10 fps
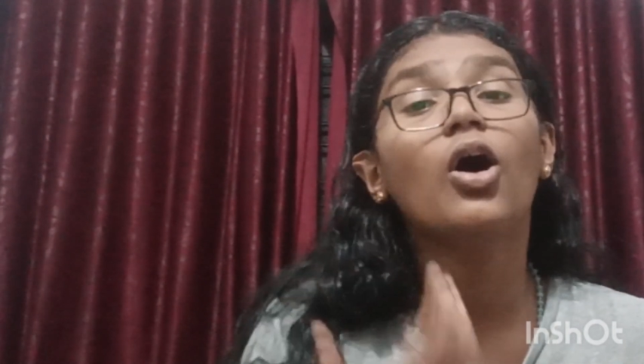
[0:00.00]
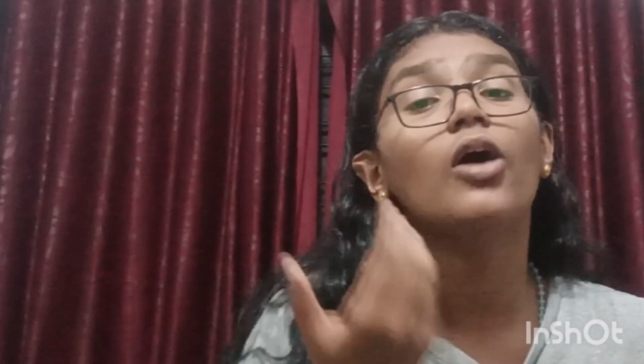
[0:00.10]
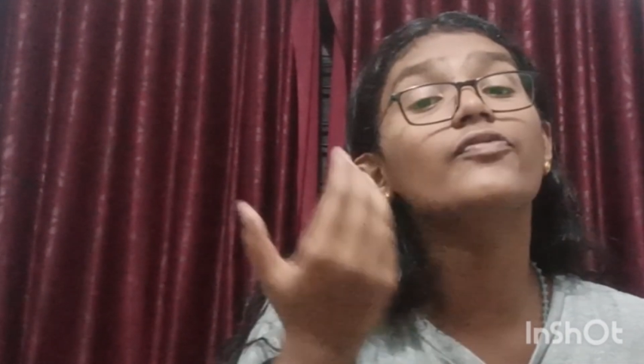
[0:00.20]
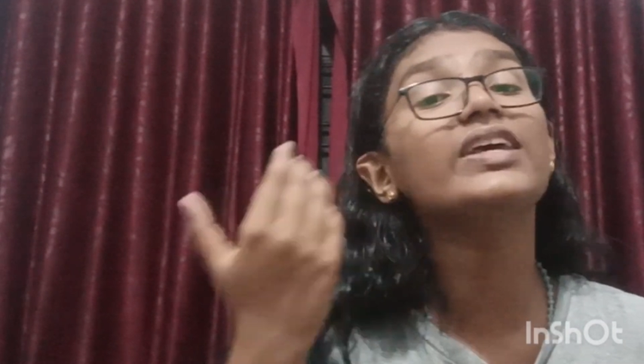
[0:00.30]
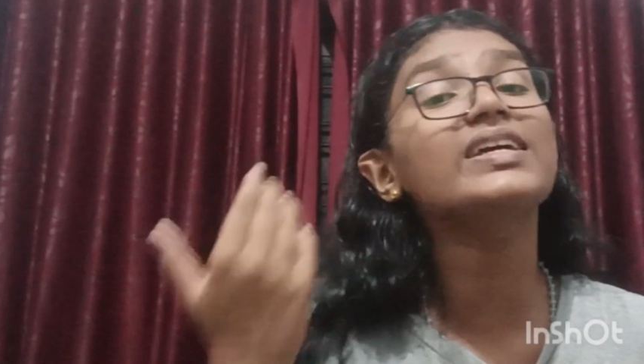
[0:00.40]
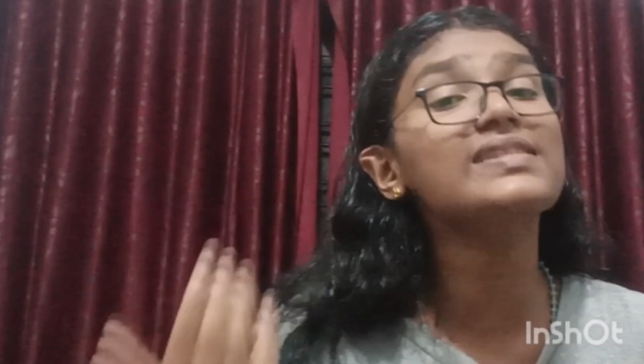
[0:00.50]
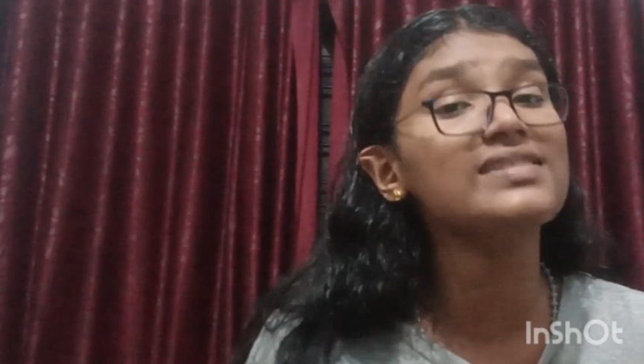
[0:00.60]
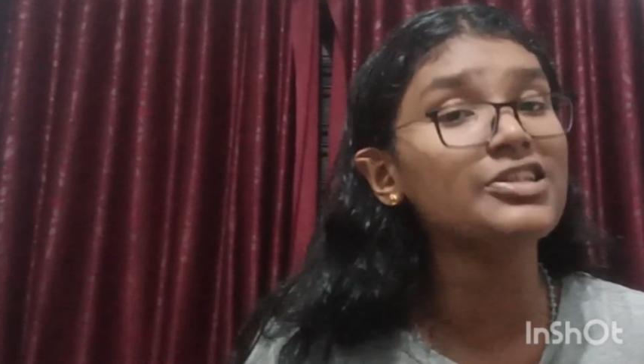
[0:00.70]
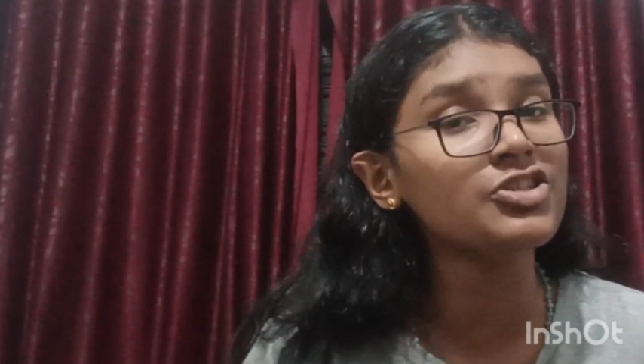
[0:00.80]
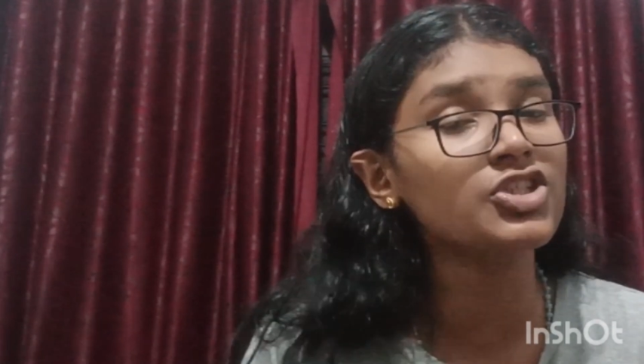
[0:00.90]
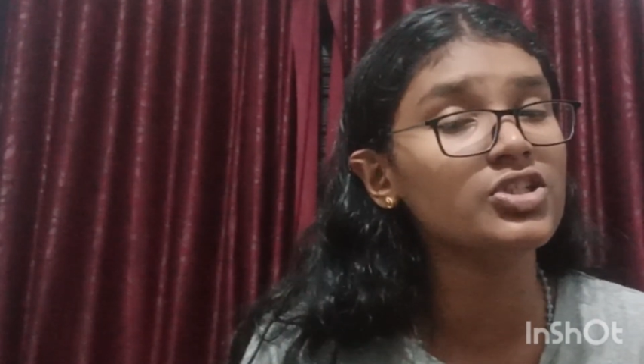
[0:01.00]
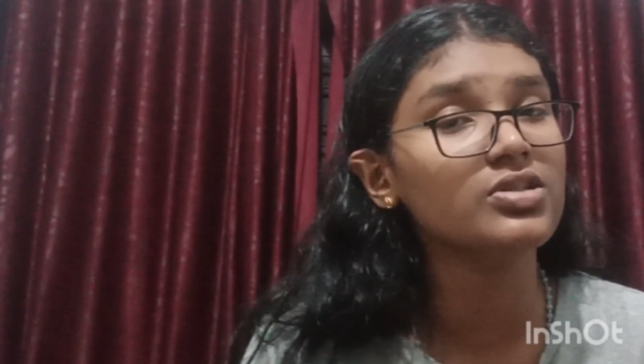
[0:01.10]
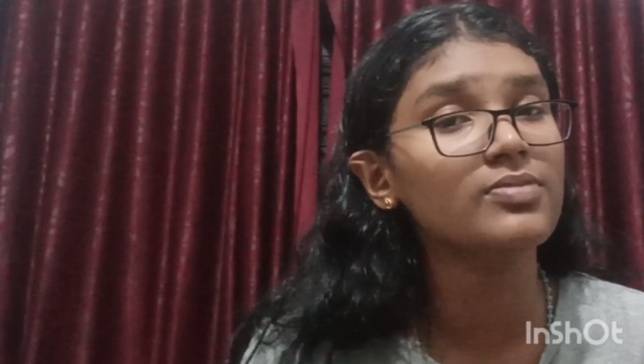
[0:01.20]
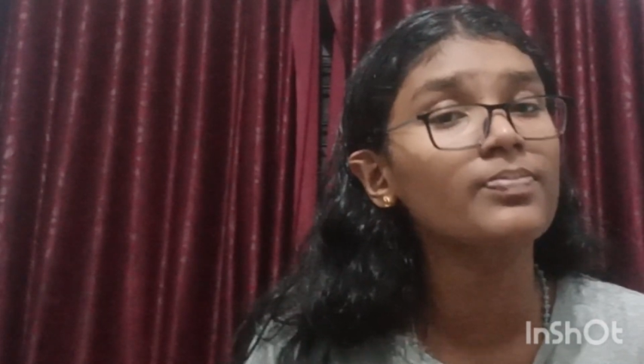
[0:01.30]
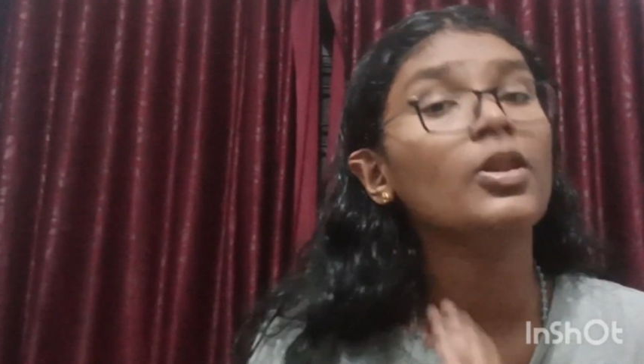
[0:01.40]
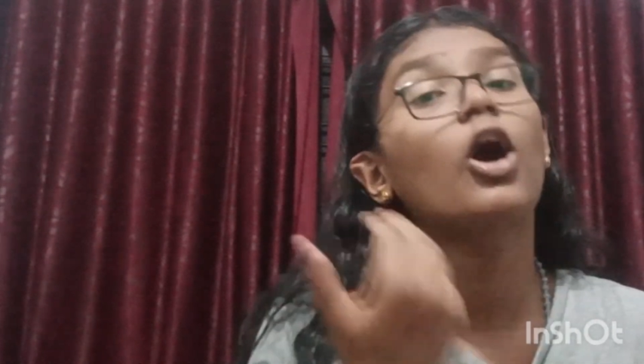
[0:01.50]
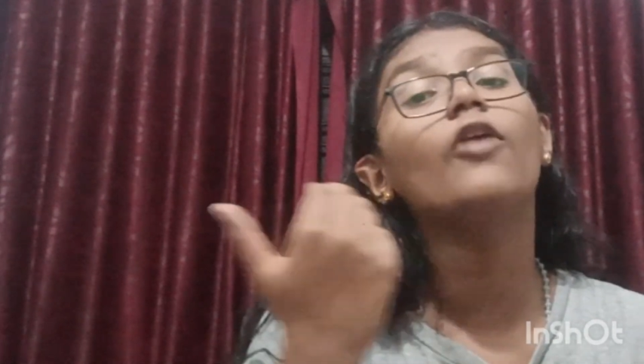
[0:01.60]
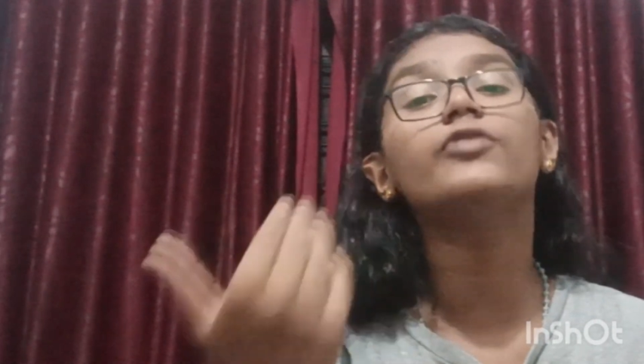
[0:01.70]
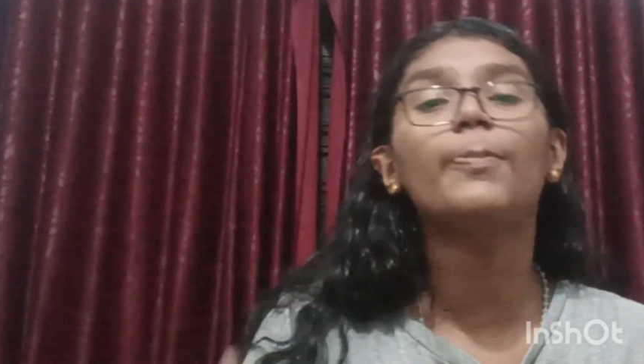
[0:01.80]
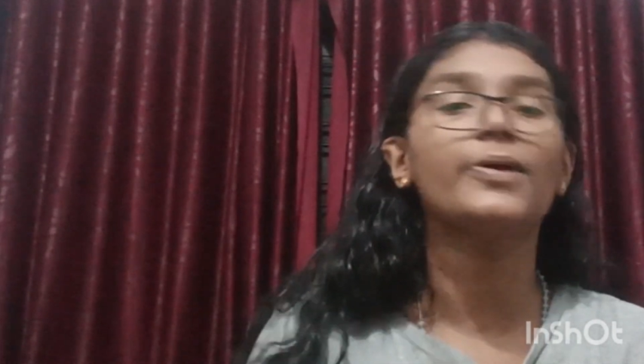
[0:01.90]
of the extension
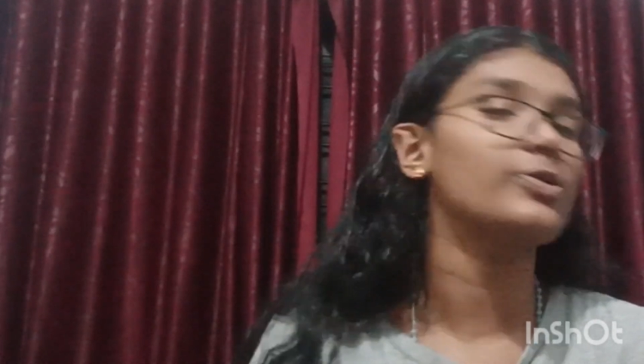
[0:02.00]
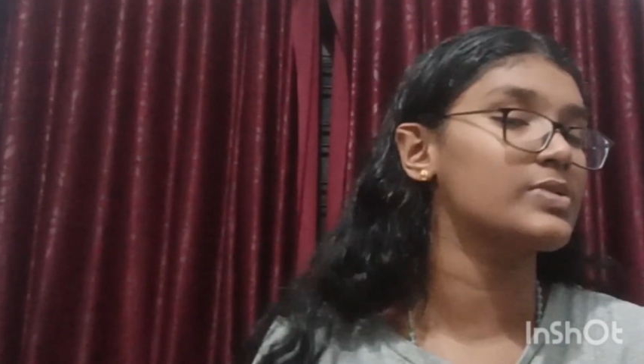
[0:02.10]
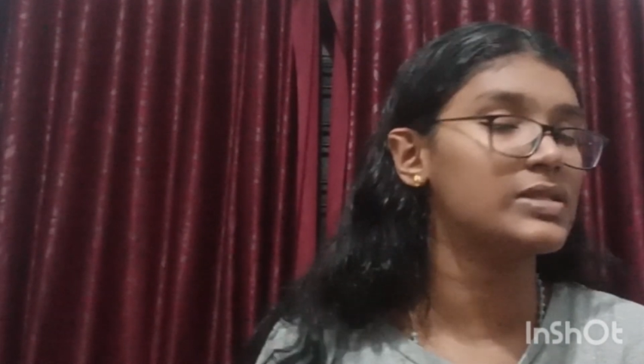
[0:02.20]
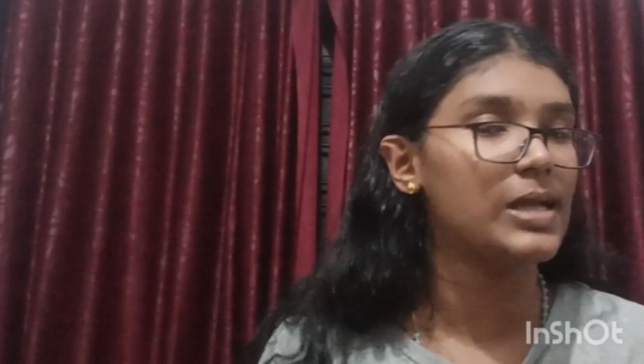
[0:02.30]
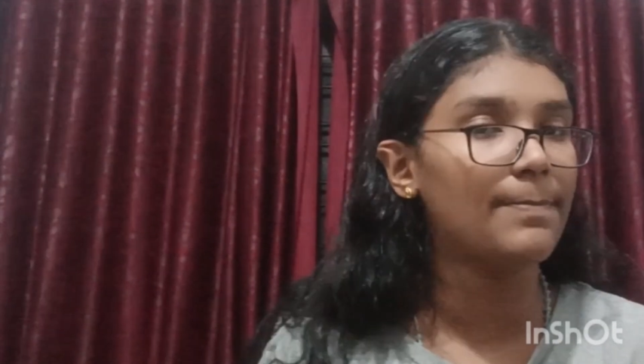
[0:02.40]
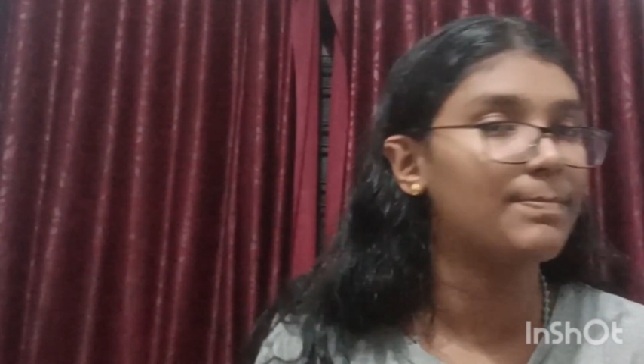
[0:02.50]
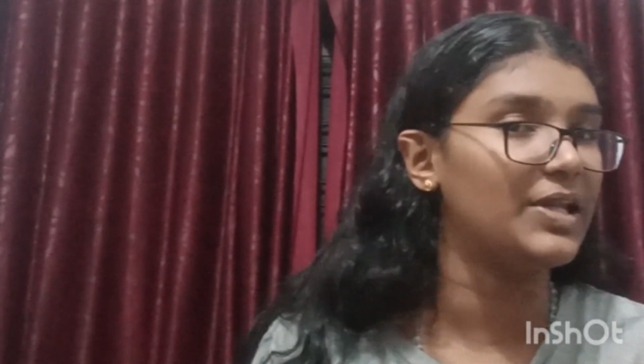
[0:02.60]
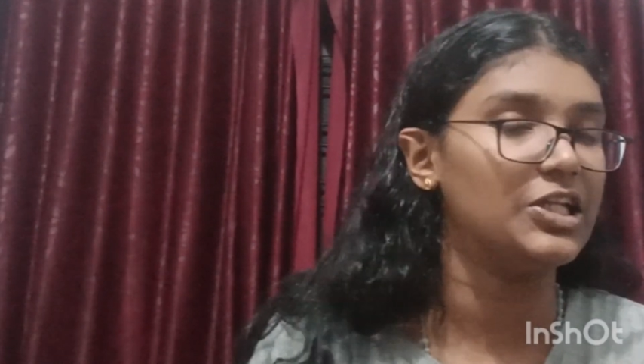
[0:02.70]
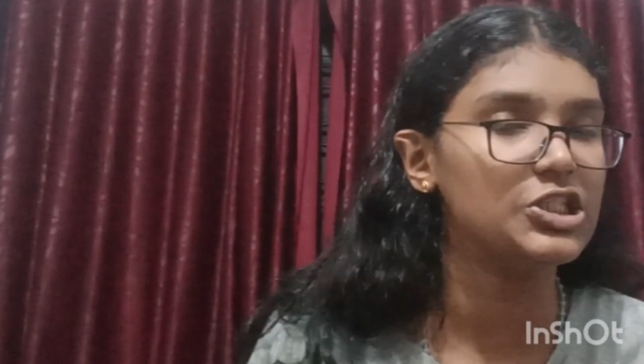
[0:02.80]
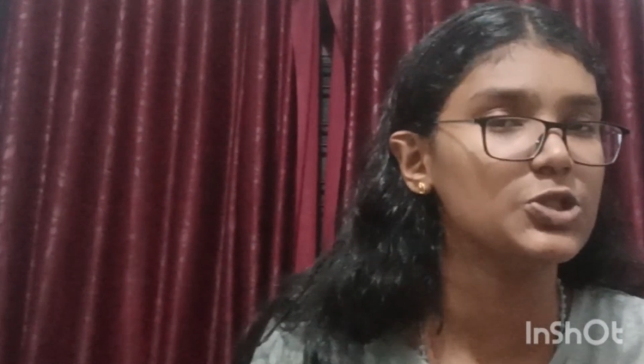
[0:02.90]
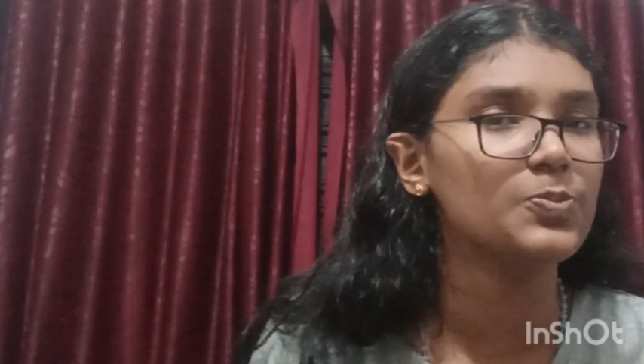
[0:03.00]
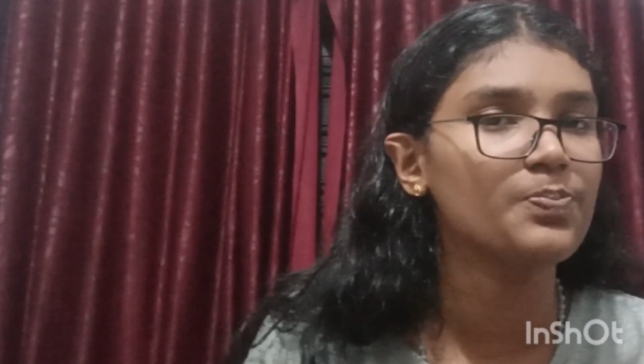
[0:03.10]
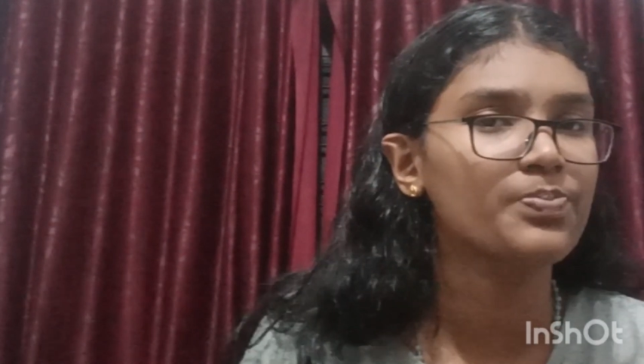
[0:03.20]
of the peninsula plateau.